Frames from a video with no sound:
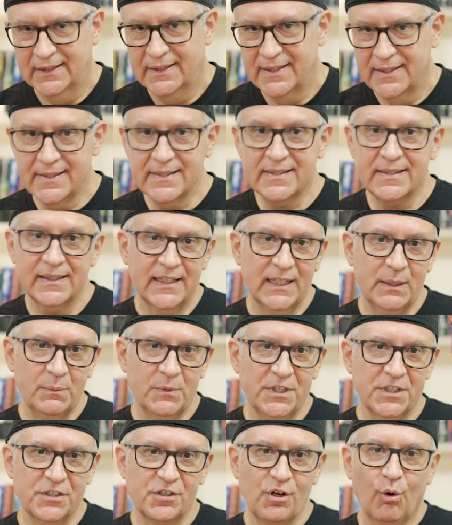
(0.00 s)
This
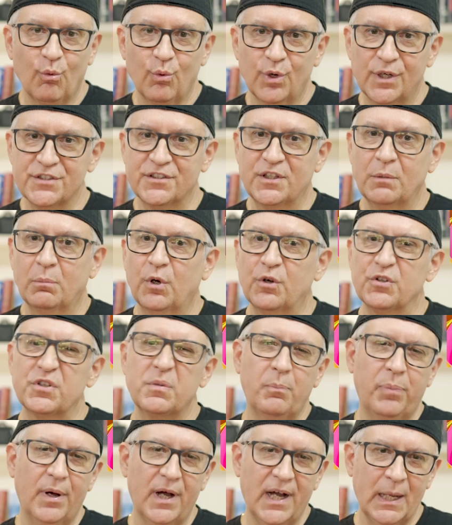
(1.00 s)
image was the
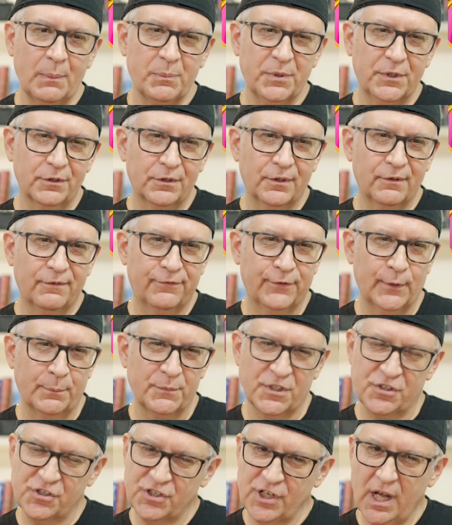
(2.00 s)
most popular from
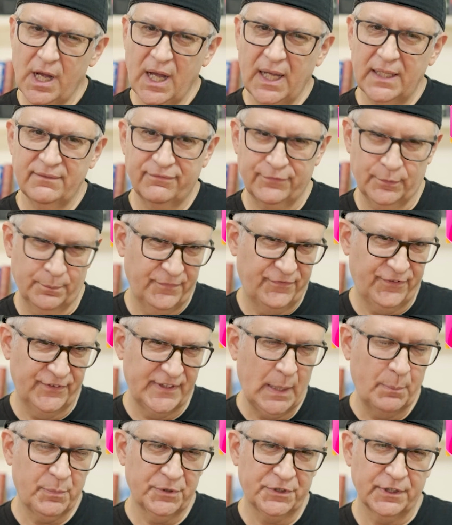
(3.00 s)
the shot, from
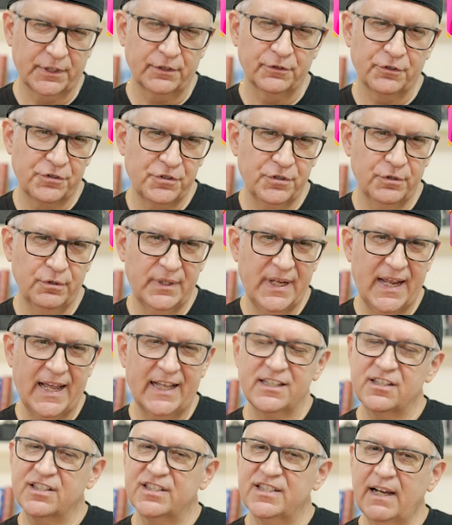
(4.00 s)
that particular shoot,
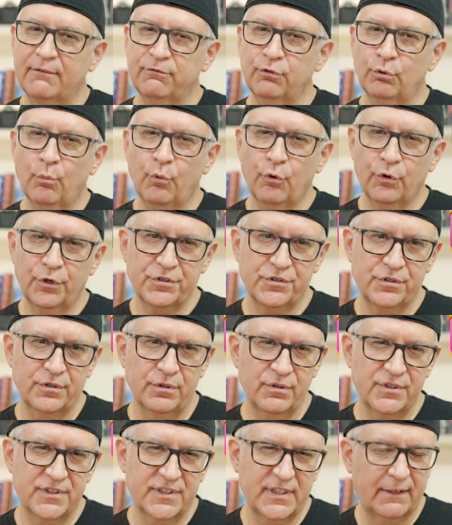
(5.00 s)
and several more
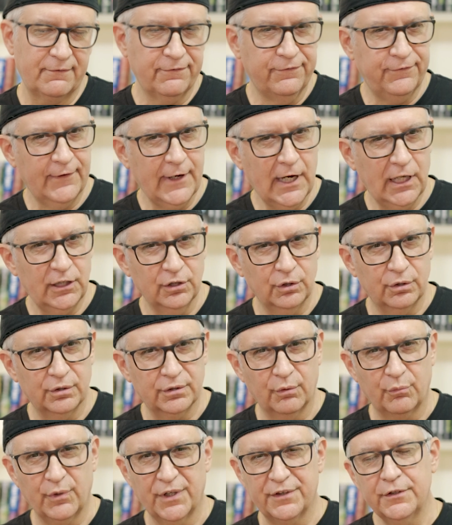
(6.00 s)
shoots that
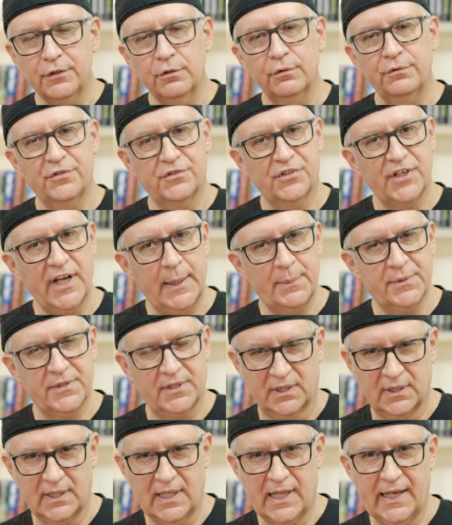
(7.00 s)
followed with new shapes
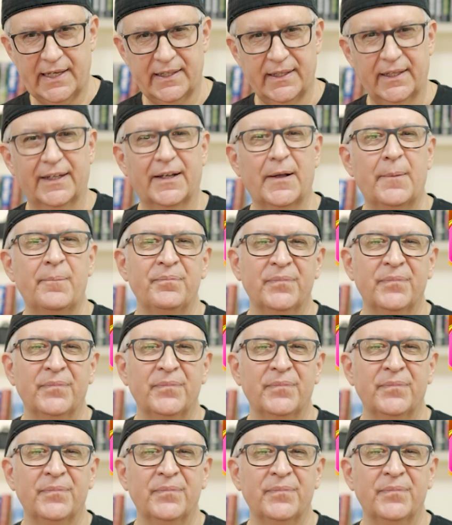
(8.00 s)
and lighting.